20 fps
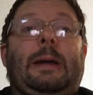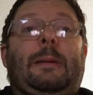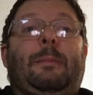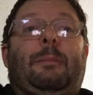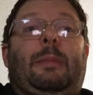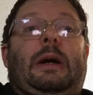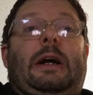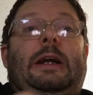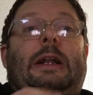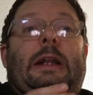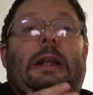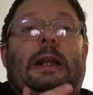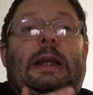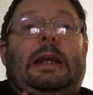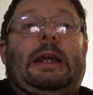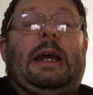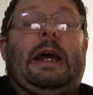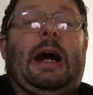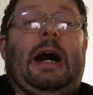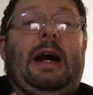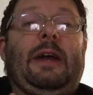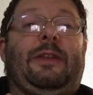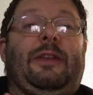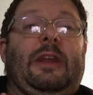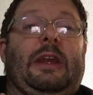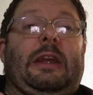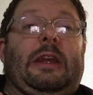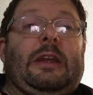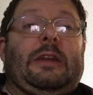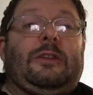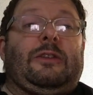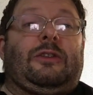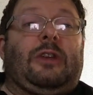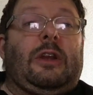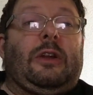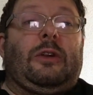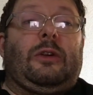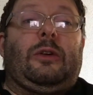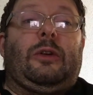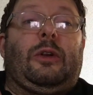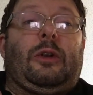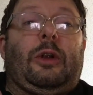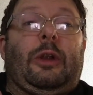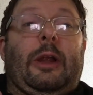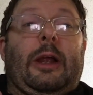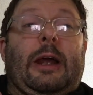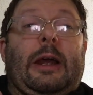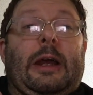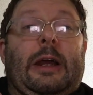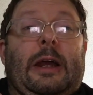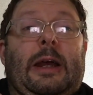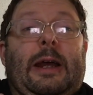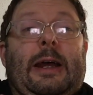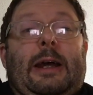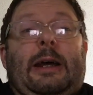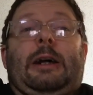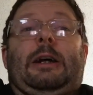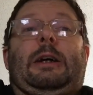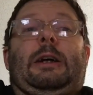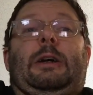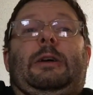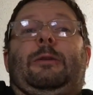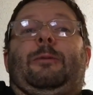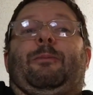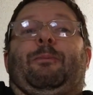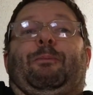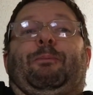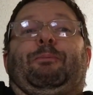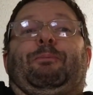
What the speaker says: But I think in general, the